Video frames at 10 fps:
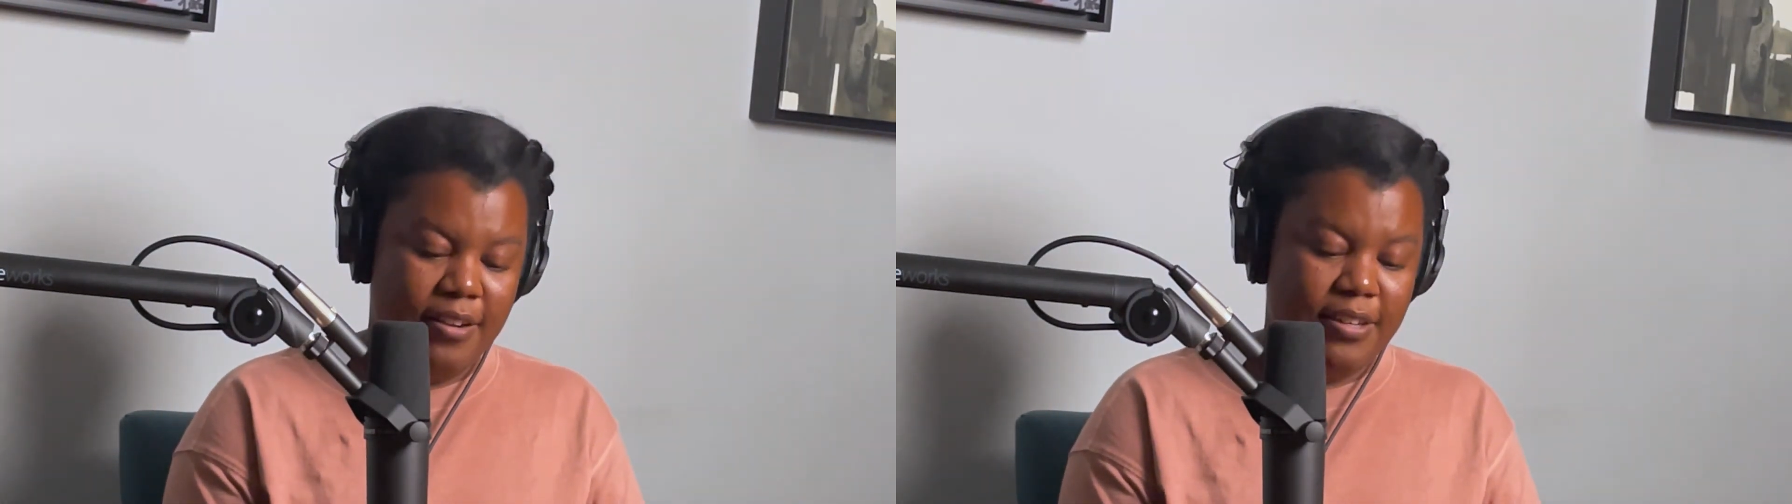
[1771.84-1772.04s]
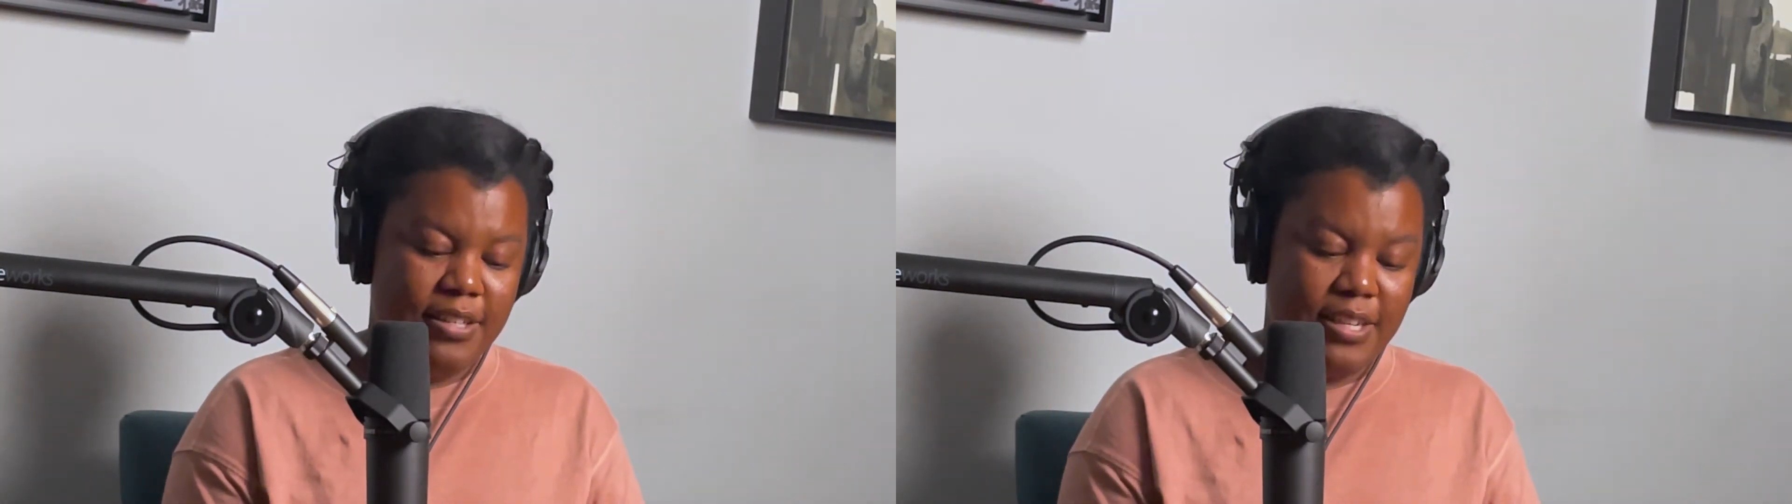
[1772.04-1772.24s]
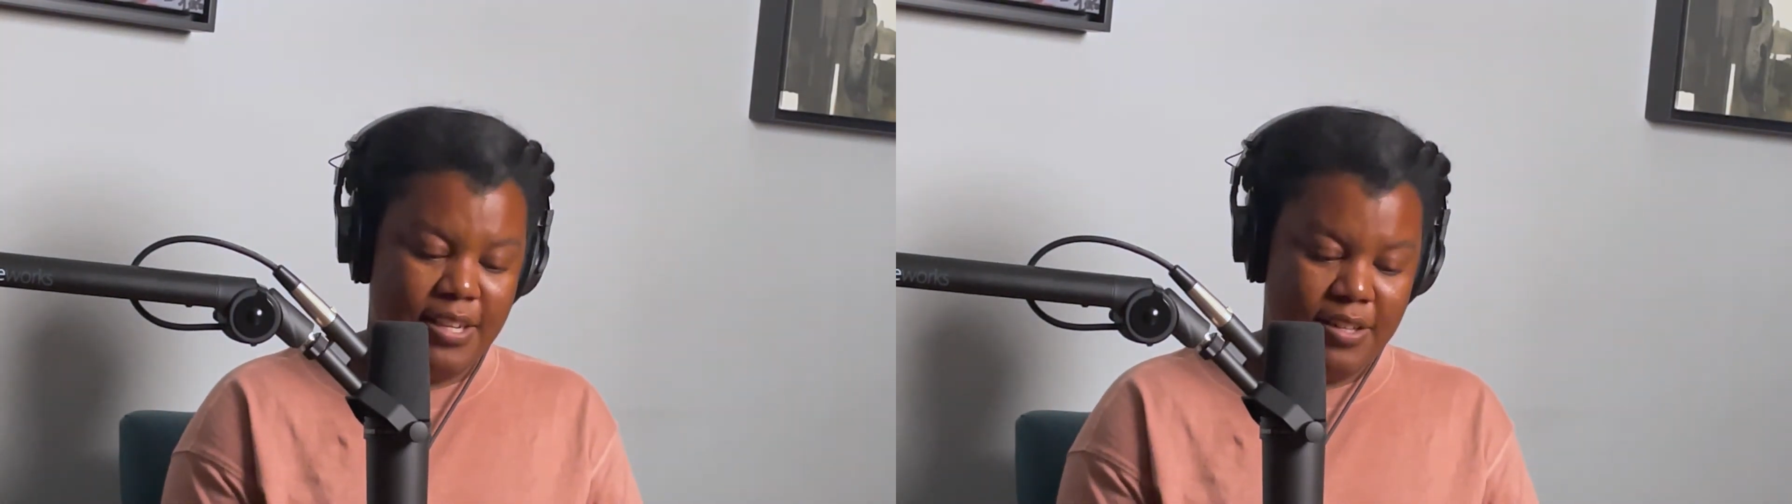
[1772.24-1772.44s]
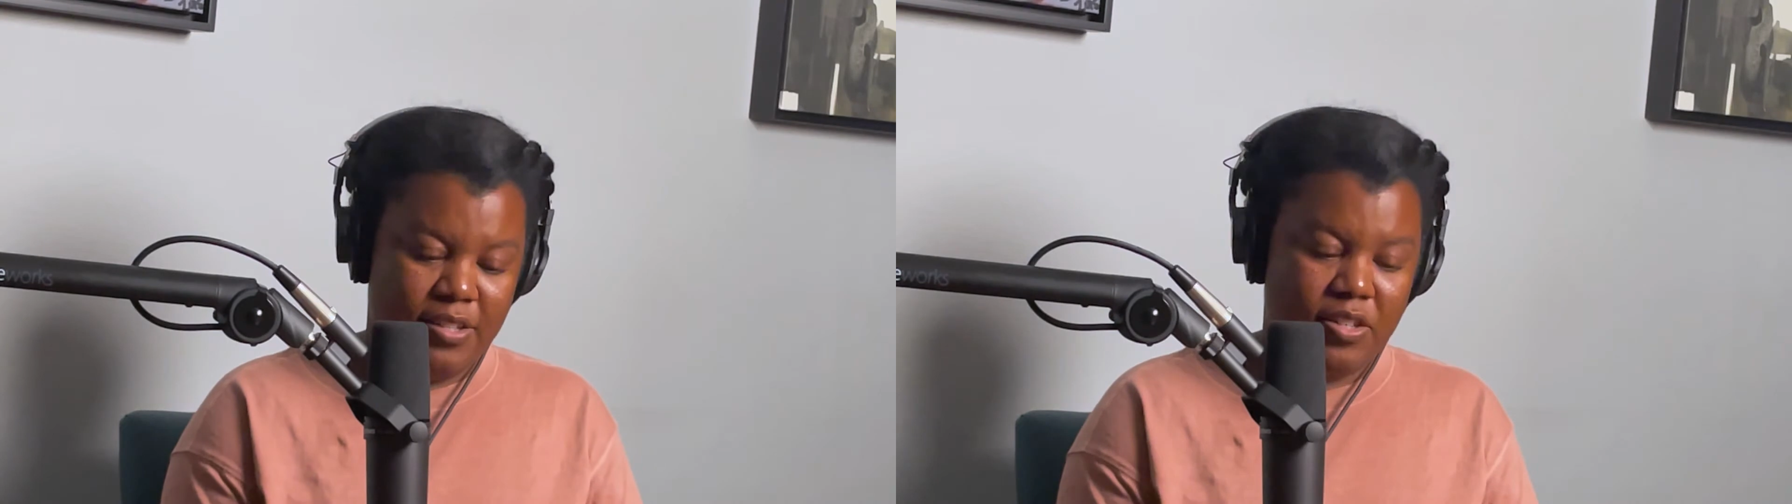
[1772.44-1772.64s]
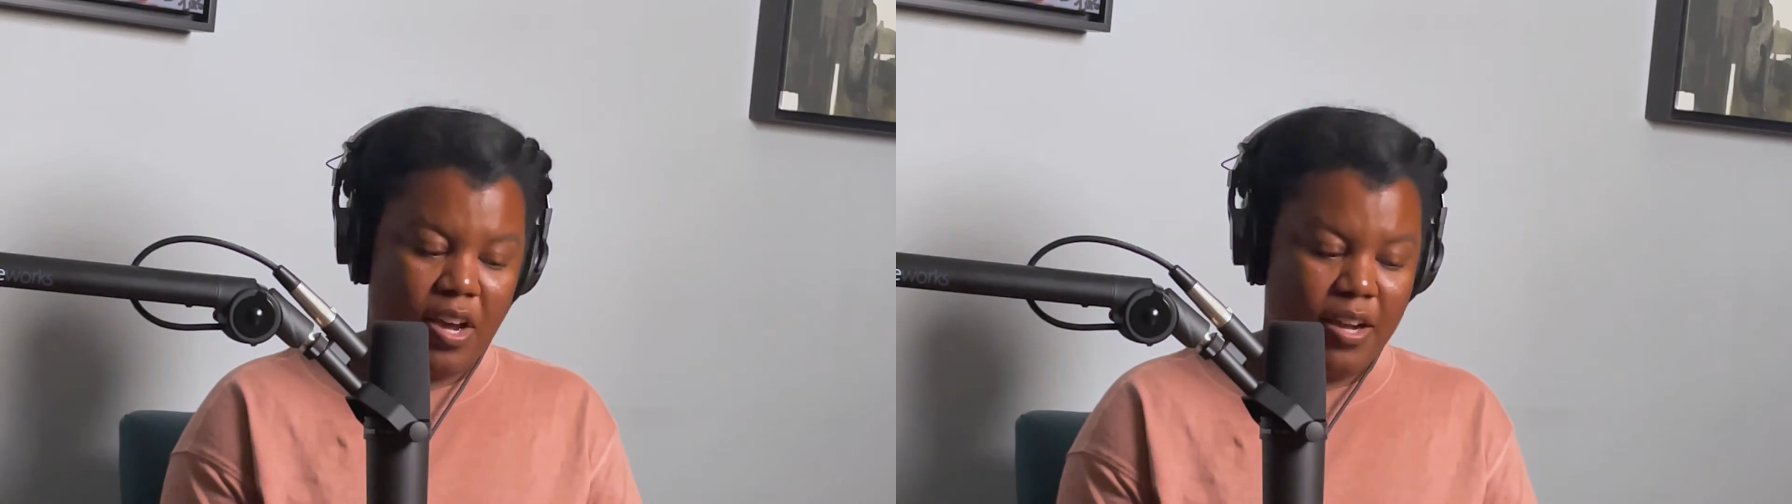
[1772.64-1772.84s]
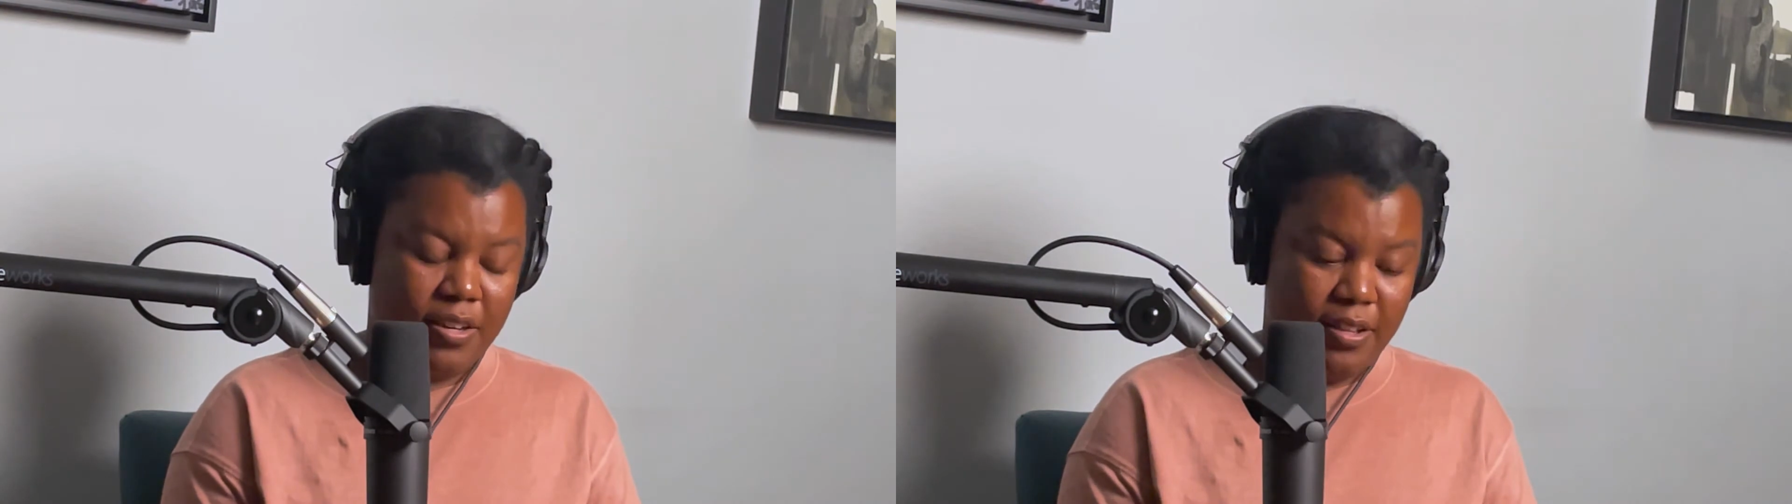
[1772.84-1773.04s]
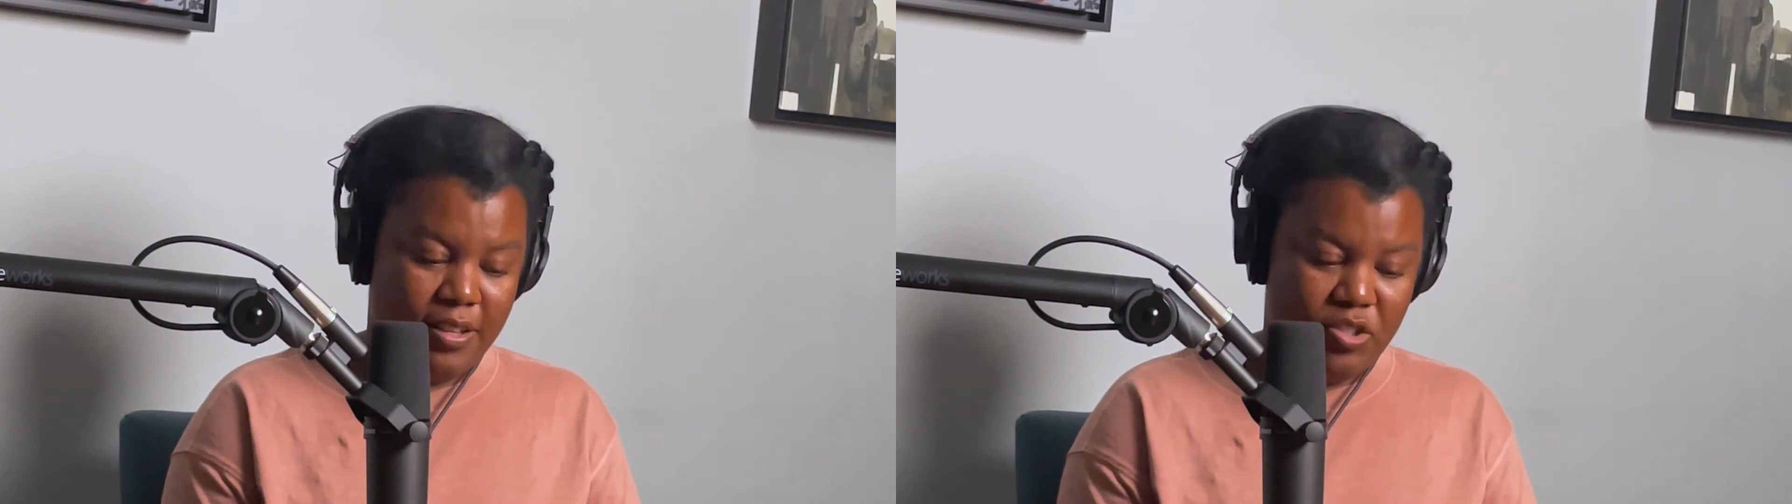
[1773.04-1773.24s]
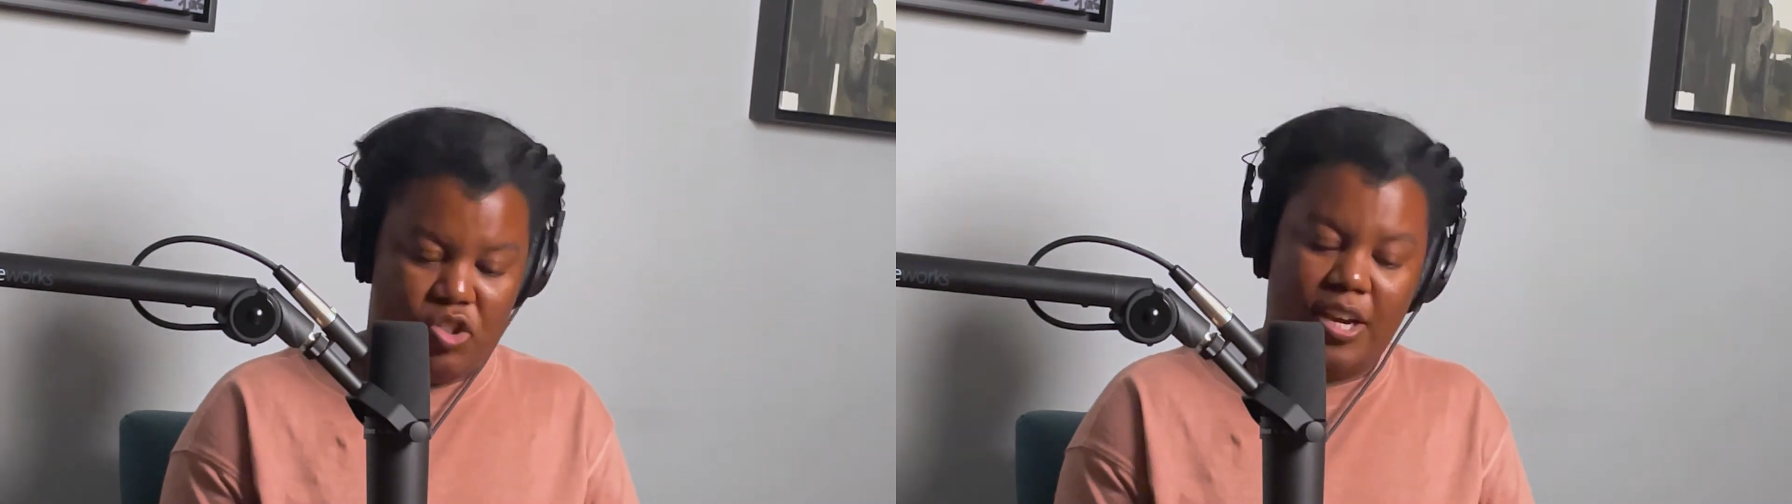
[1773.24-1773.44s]
need to talk to
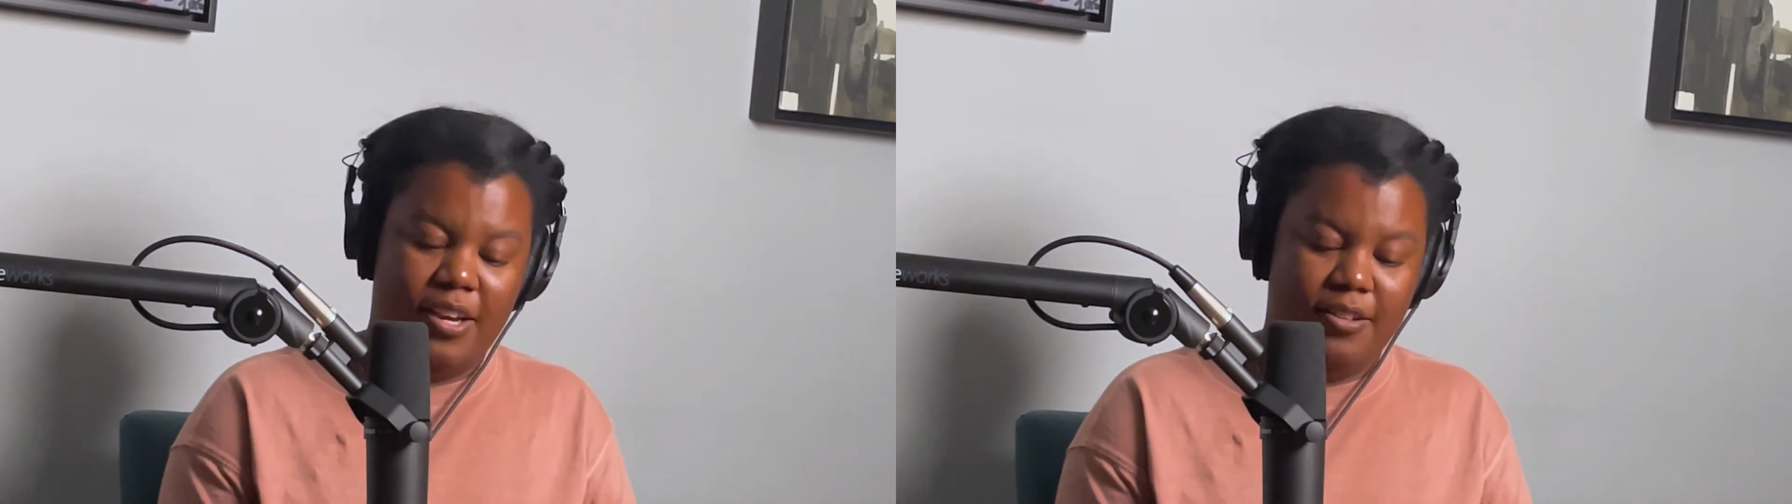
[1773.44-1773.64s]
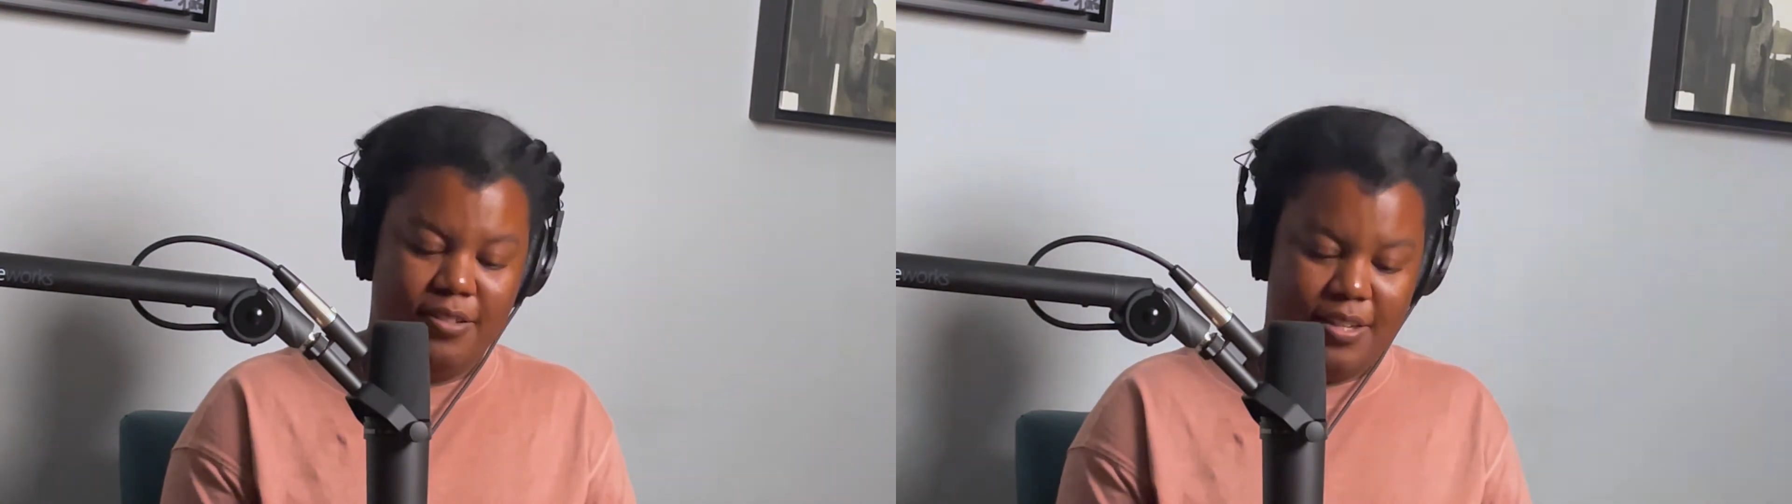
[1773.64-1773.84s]
this child